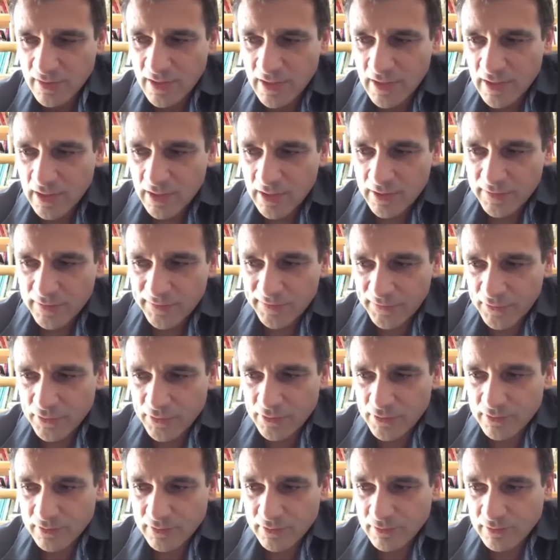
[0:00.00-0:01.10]

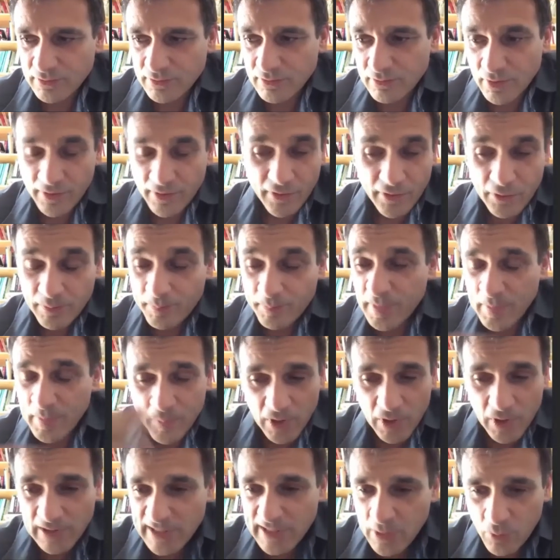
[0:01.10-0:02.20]
through the people
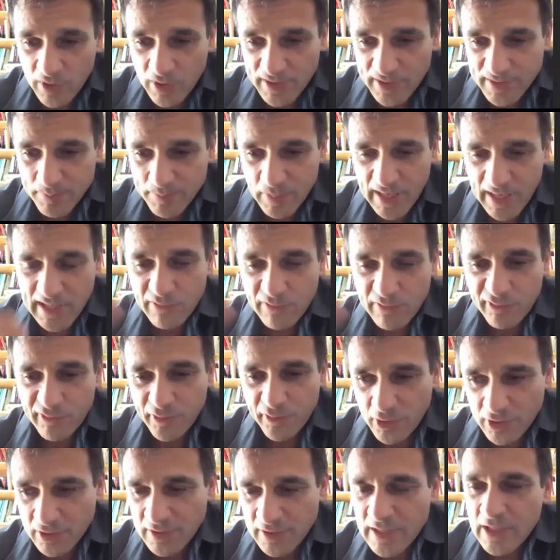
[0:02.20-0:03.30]
he was playing for
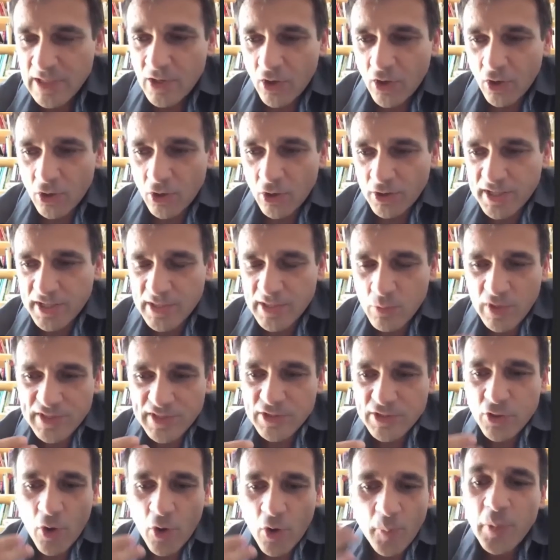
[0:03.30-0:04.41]
or he was
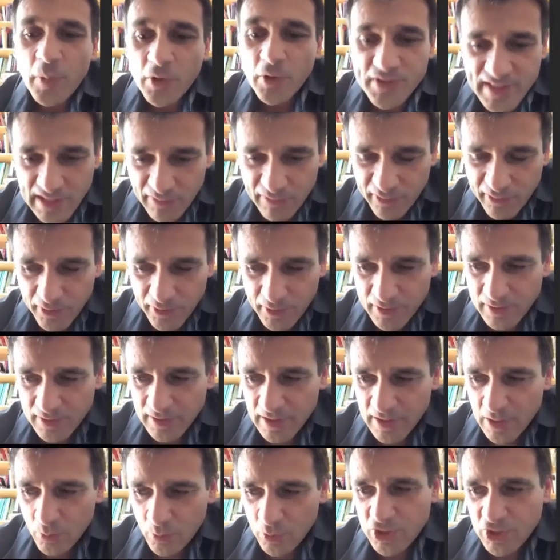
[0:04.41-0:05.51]
composing for,
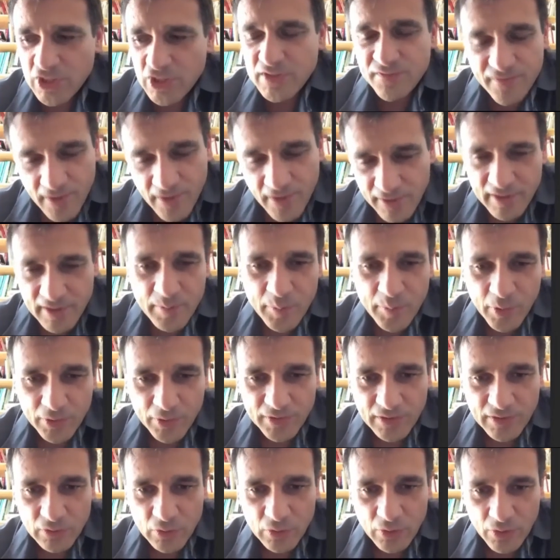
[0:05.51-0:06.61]
which is very important to
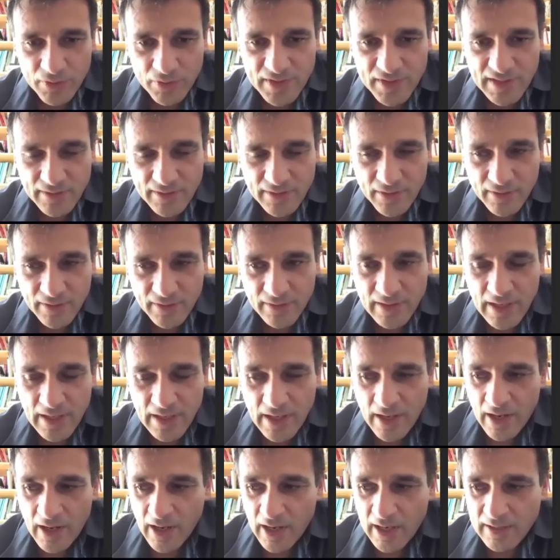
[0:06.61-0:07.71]
consider.
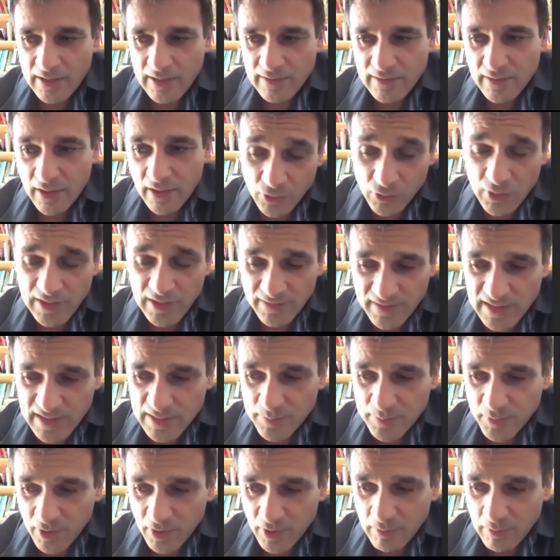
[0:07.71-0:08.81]
And actually, this
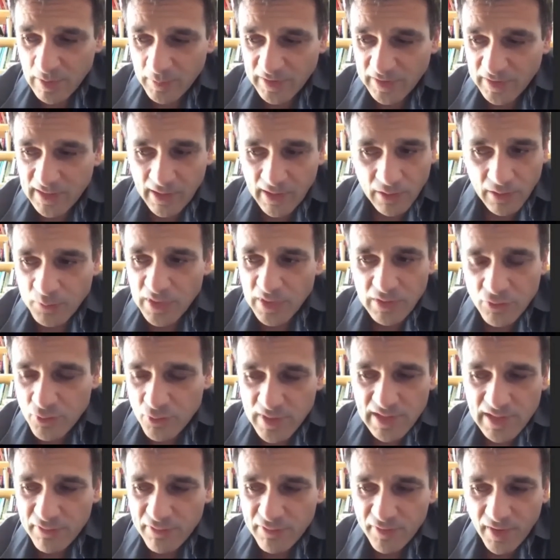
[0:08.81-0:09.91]
problematic can be really
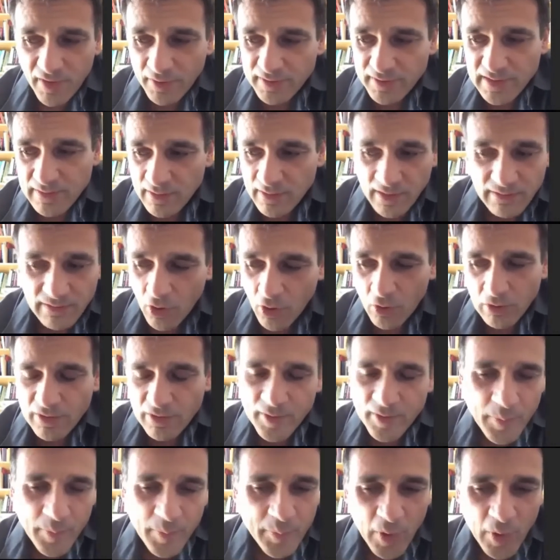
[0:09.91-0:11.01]
found in all the
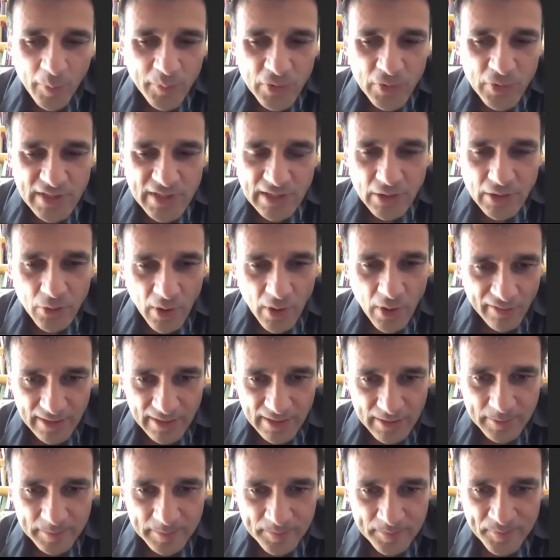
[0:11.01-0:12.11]
pop music you have
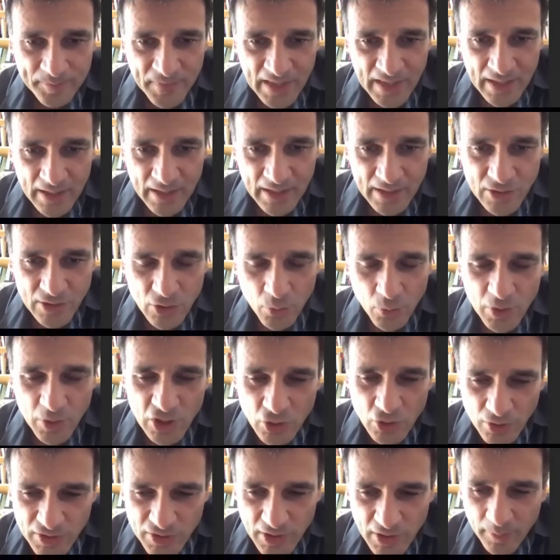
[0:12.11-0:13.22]
today. So we
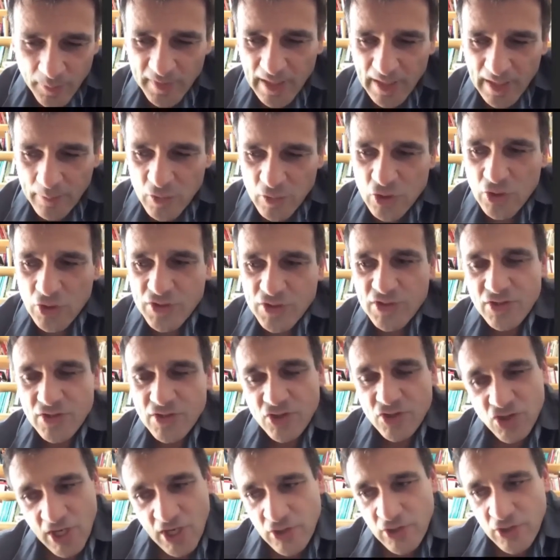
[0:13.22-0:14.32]
should sometimes just
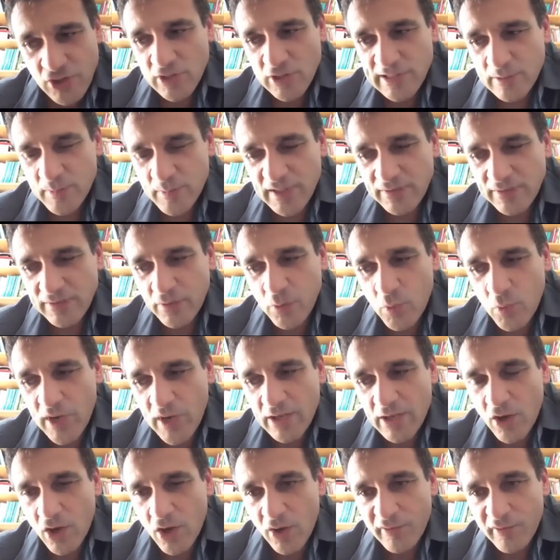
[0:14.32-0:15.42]
change a little bit the way of